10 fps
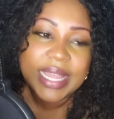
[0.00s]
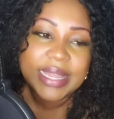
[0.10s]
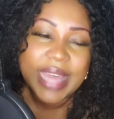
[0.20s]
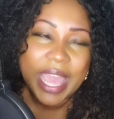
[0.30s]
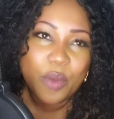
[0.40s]

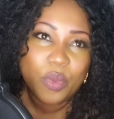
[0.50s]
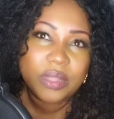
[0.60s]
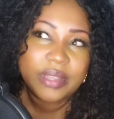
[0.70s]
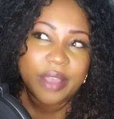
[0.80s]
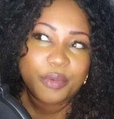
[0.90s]
They
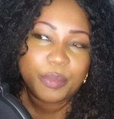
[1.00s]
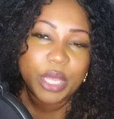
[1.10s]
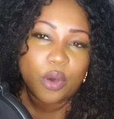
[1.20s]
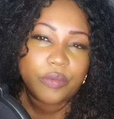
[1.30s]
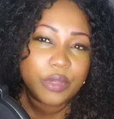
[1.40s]
will never
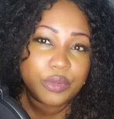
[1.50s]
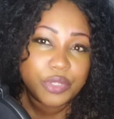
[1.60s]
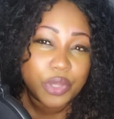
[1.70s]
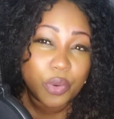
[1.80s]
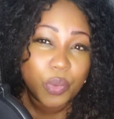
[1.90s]
be over you
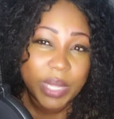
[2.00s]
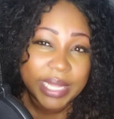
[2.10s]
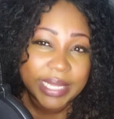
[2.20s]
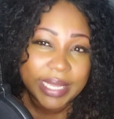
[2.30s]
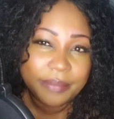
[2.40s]
so
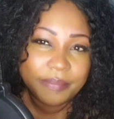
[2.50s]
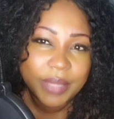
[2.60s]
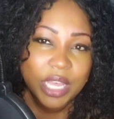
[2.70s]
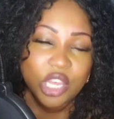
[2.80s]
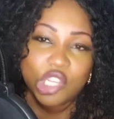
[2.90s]
quickly.
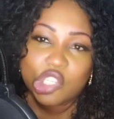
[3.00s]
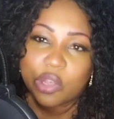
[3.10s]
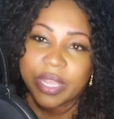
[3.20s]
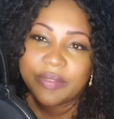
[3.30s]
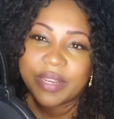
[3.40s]

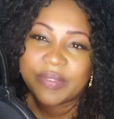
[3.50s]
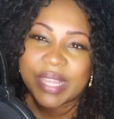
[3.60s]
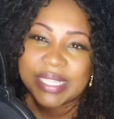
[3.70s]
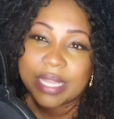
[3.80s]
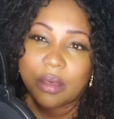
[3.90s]
So even if
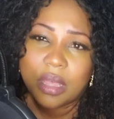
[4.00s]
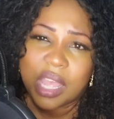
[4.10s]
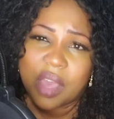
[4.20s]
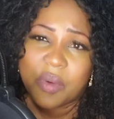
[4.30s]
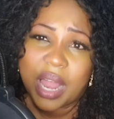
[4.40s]
they say, oh
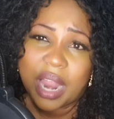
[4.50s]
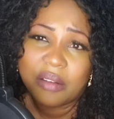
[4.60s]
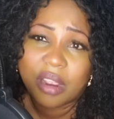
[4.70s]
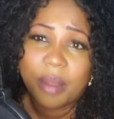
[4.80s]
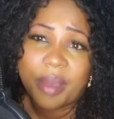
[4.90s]
yeah, well, I
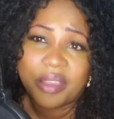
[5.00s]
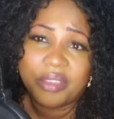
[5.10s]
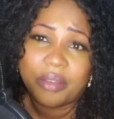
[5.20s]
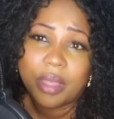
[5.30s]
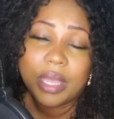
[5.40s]
don't care about
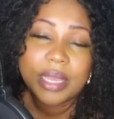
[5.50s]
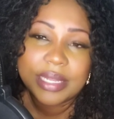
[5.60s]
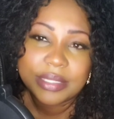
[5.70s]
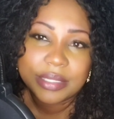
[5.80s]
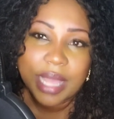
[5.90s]
you,
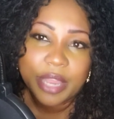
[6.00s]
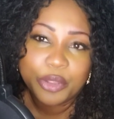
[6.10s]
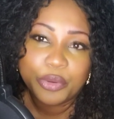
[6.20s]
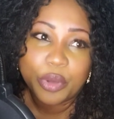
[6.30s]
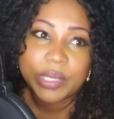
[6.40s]
and
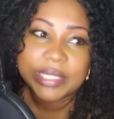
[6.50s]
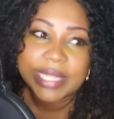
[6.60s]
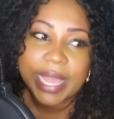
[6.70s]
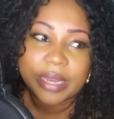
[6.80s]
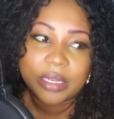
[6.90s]
you notice
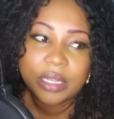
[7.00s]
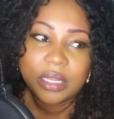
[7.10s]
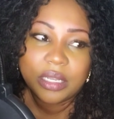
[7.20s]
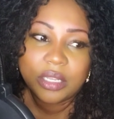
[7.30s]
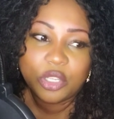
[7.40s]
that
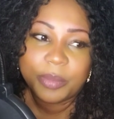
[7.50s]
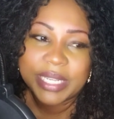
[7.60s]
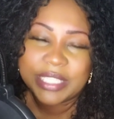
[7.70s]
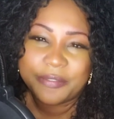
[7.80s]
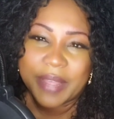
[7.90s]
you
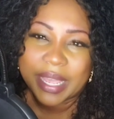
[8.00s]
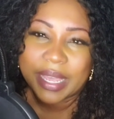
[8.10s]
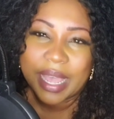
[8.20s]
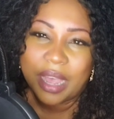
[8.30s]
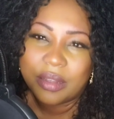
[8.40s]
may see fake
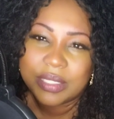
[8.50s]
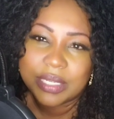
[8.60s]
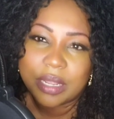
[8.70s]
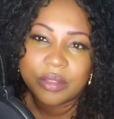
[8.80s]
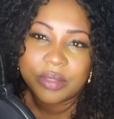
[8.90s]
accounts
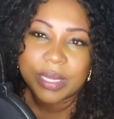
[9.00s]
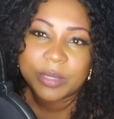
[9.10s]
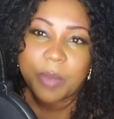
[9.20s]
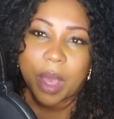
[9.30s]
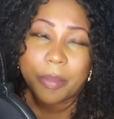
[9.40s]
and other
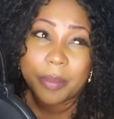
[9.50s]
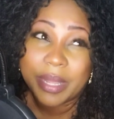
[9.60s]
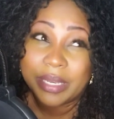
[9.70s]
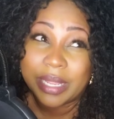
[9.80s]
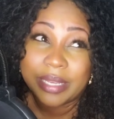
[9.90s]
things pop up
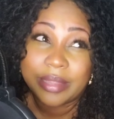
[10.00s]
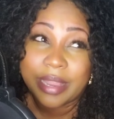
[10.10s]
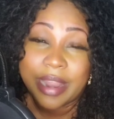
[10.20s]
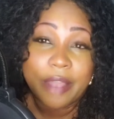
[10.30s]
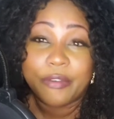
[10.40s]
and they
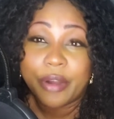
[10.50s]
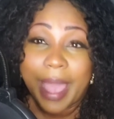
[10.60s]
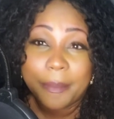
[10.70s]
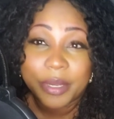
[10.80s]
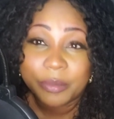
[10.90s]
never
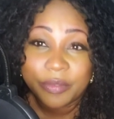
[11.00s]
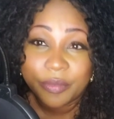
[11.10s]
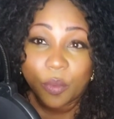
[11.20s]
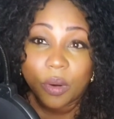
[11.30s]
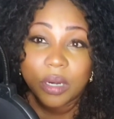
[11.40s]
happened
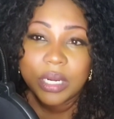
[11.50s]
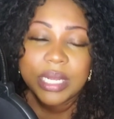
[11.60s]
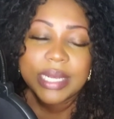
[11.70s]
before,